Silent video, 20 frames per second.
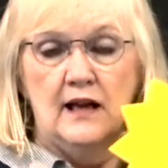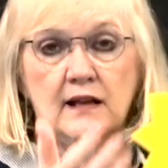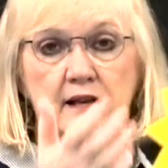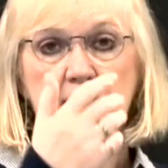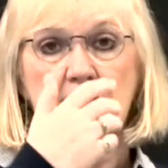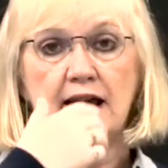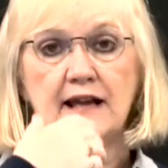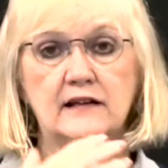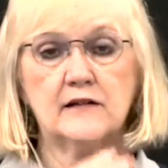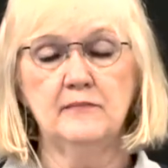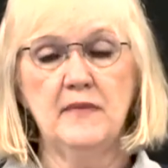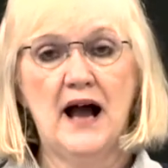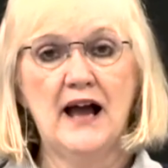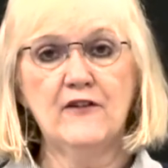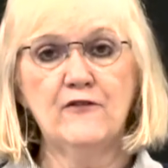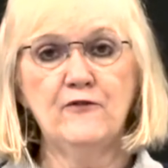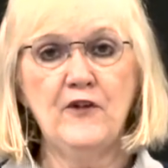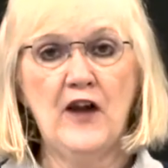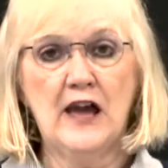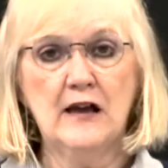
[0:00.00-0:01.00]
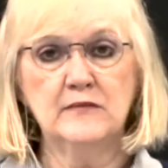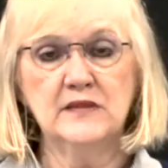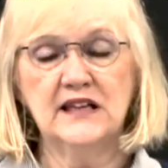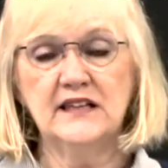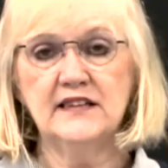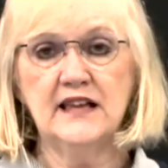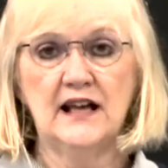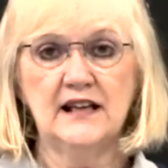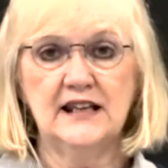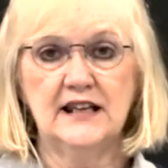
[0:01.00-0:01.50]
Like my family
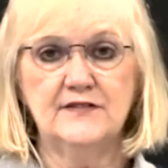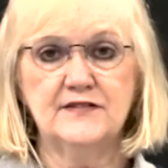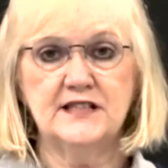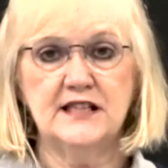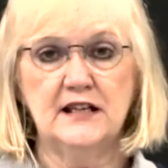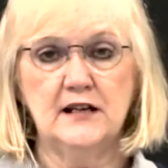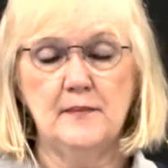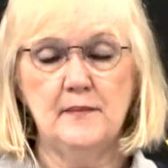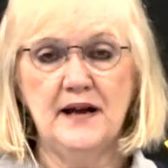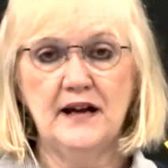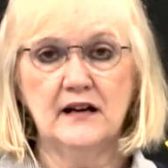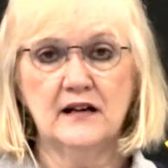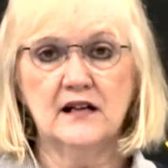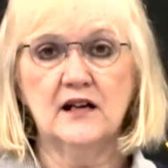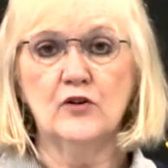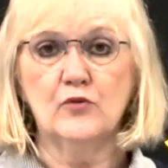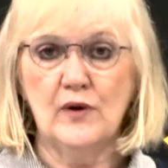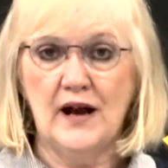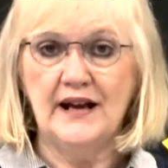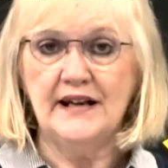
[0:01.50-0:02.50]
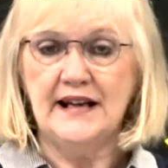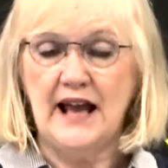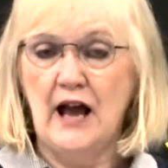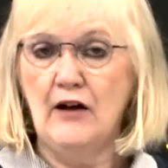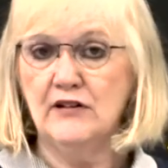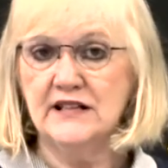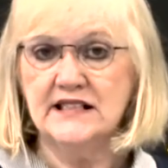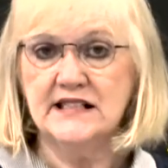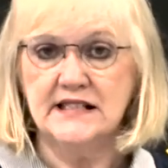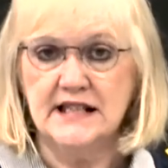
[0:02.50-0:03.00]
that lives in America, right
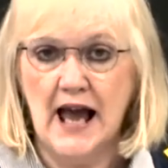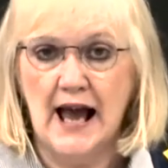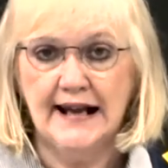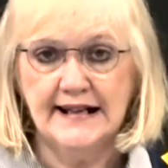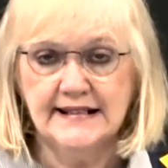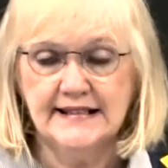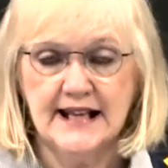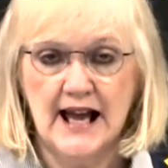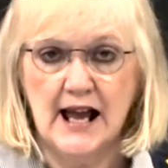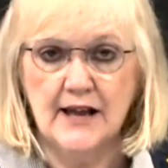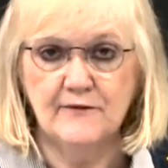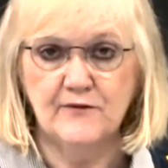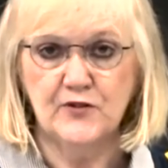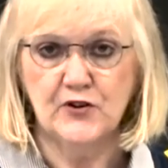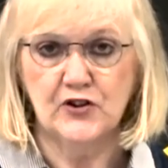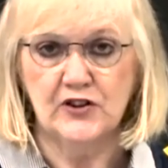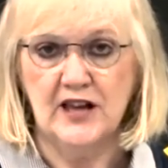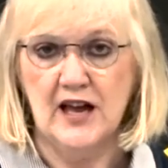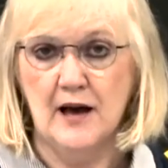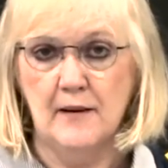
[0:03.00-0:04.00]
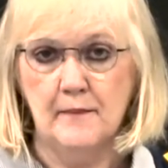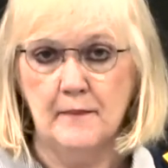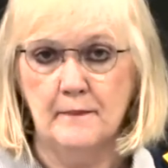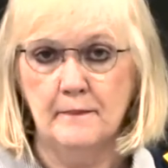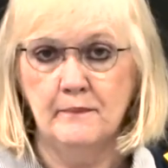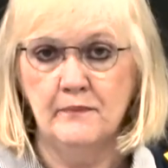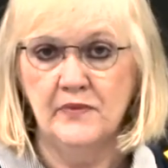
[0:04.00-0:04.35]
now it's nighttime for them.